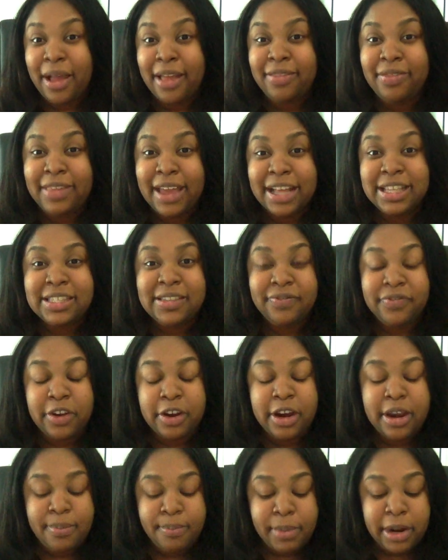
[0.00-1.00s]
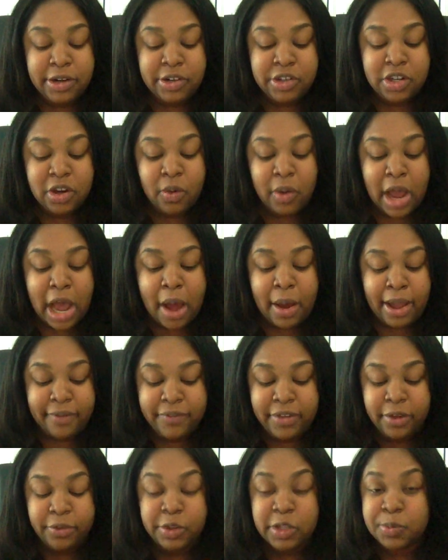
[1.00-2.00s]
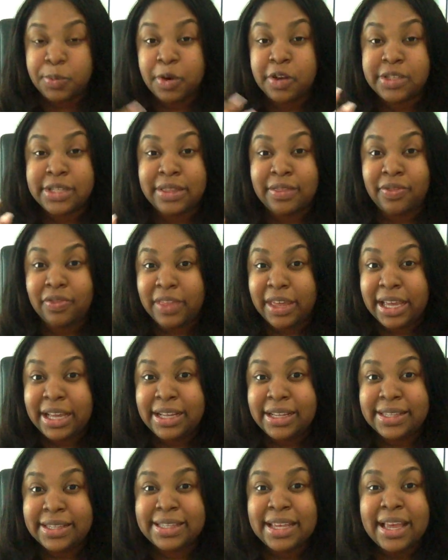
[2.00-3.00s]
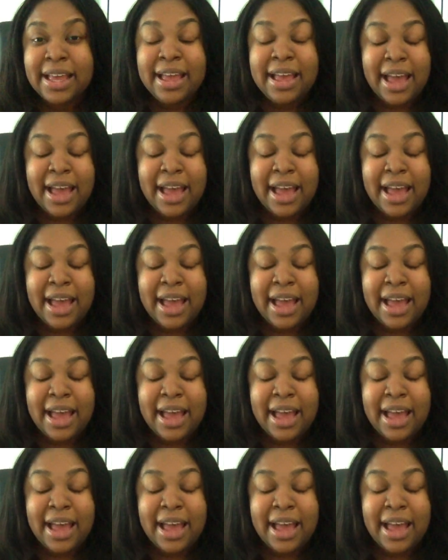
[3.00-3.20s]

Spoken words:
And that's very much so how I feel this person thinks.